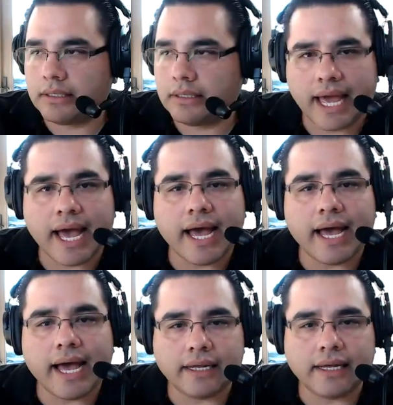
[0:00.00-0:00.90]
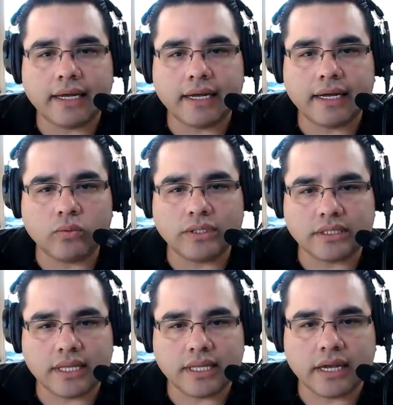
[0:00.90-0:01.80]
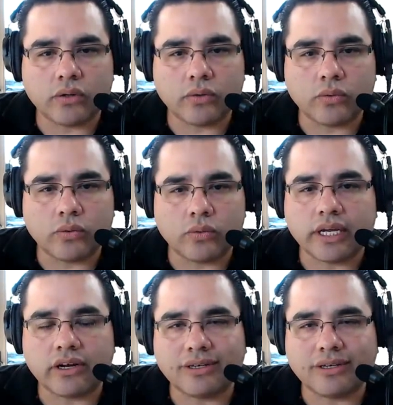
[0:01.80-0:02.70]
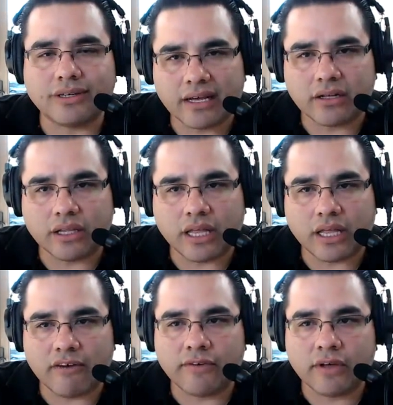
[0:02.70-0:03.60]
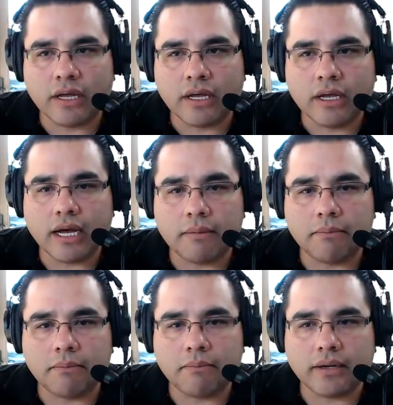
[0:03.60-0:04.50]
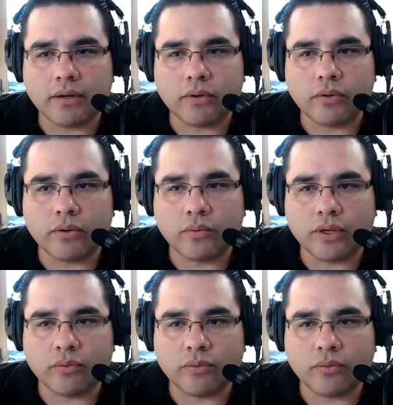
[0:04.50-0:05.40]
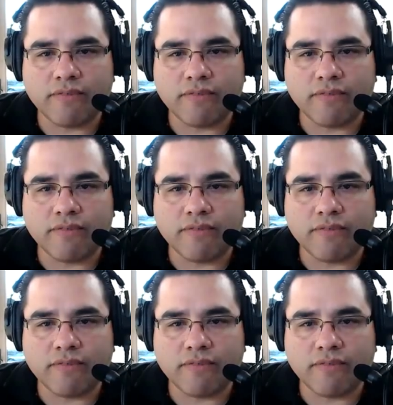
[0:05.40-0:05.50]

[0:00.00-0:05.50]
Leigh Ann was there working her tail off, but we